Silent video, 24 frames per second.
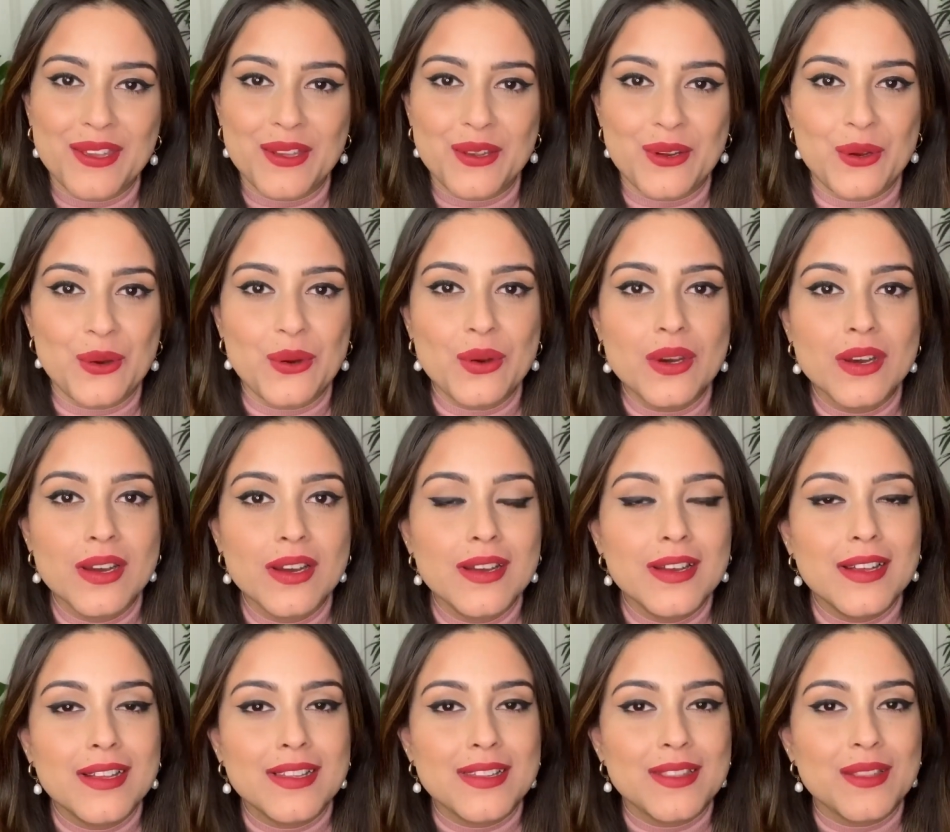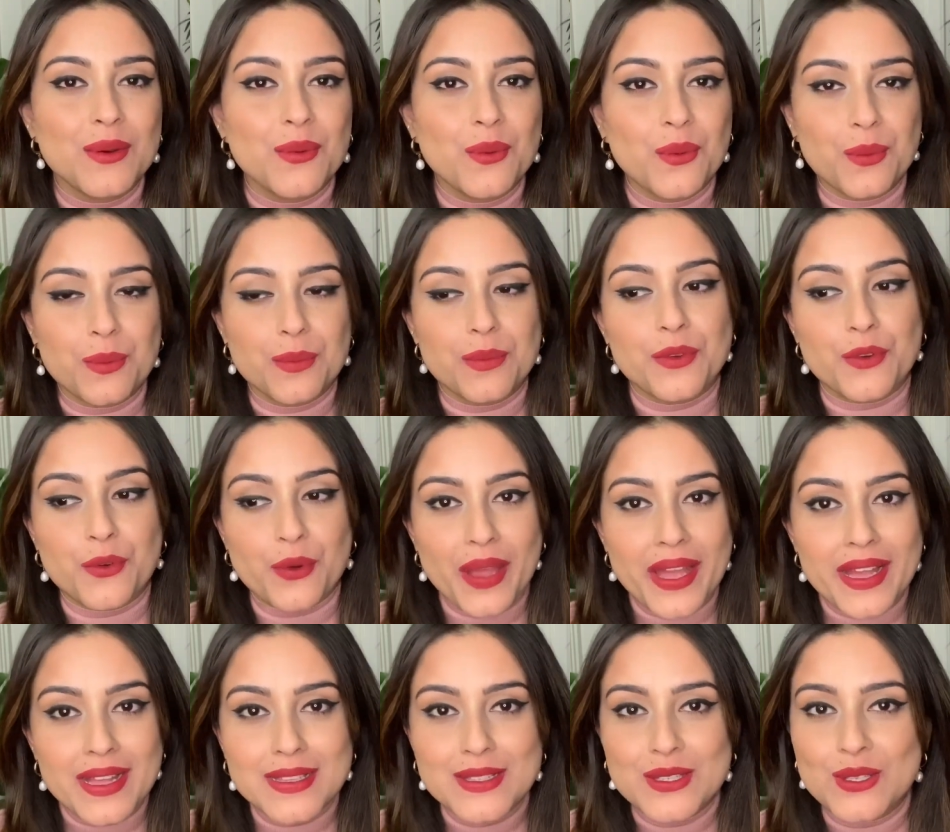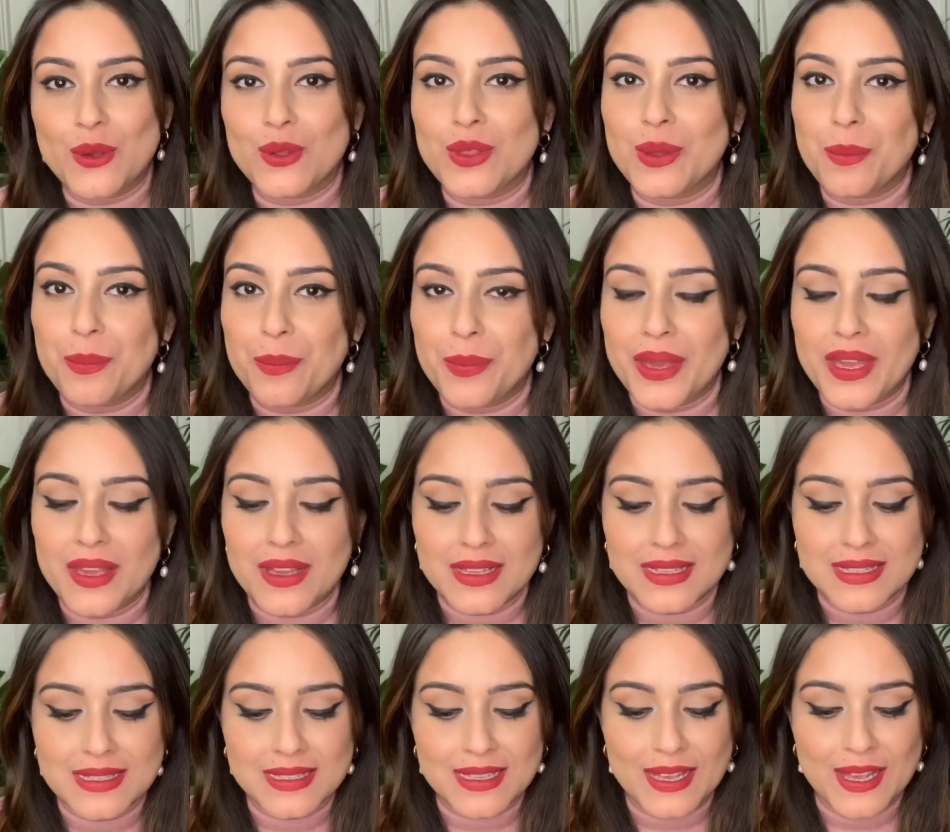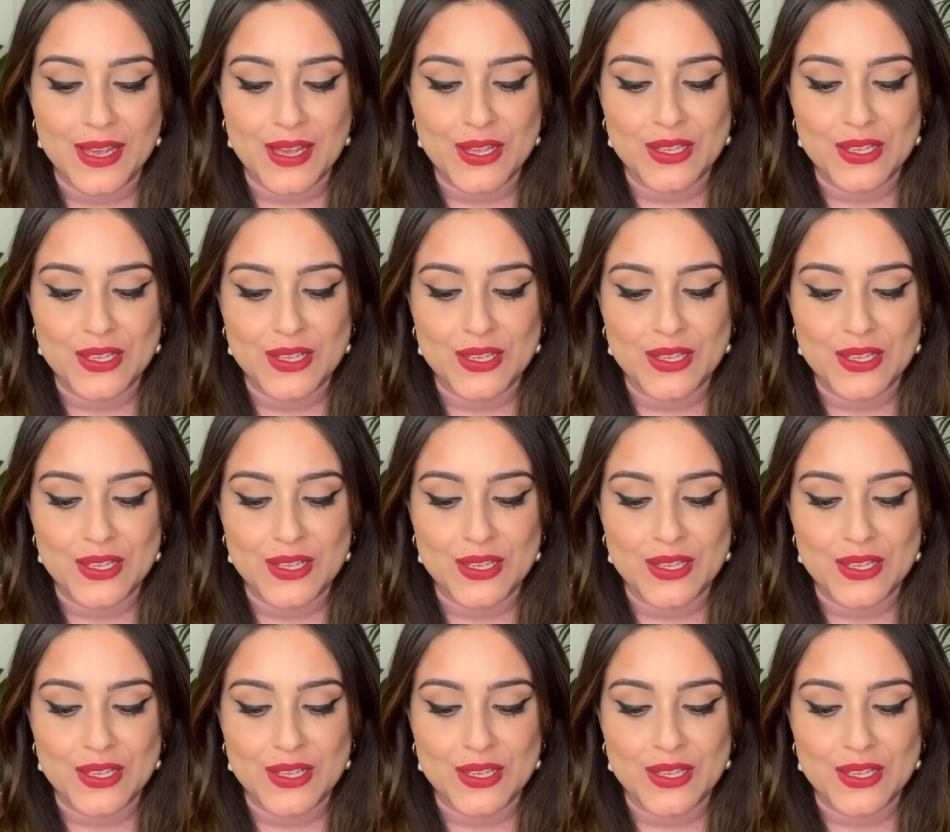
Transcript: you know, the reds or the pinks.